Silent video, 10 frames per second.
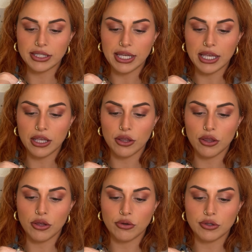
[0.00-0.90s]
take
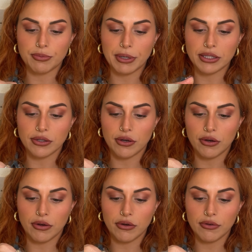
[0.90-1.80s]
those bits
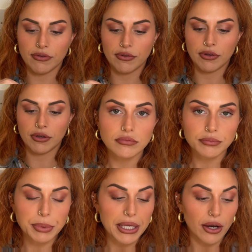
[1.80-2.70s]
off.
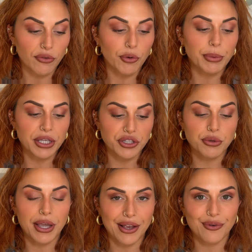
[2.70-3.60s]
Be careful because you
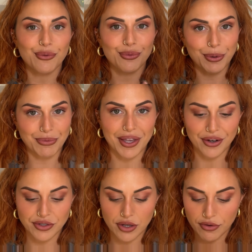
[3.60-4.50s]
can rip the
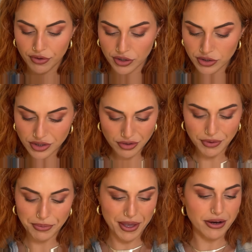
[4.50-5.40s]
hairs off. Just don't
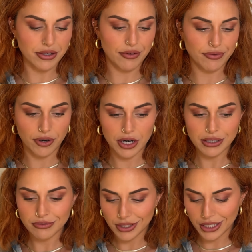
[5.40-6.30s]
rip the hairs off, all right?
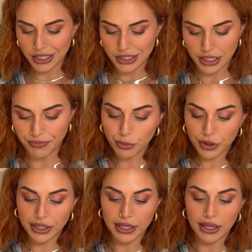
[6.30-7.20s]
Take it easy. We're
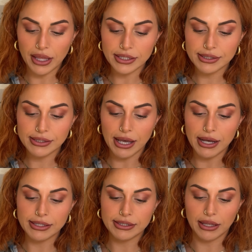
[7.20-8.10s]
gonna
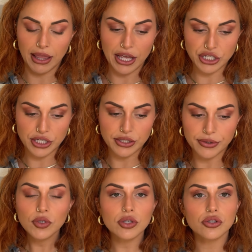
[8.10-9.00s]
size the lashes.
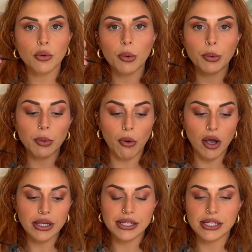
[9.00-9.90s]
So what we
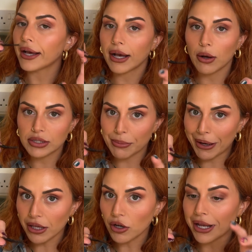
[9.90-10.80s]
want is
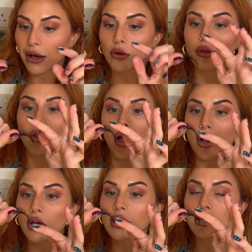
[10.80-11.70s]
depending on how
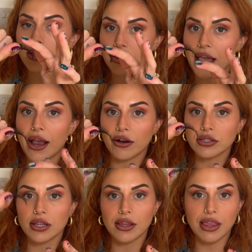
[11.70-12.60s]
long the hairs
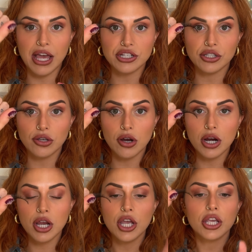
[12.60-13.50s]
on the lashes
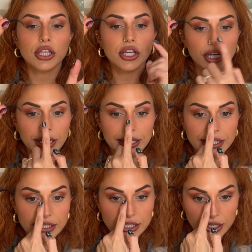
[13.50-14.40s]
are, you're gonna
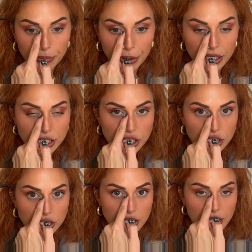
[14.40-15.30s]
need to pay
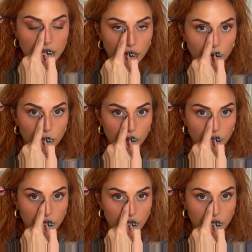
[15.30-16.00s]
attention to the inner corner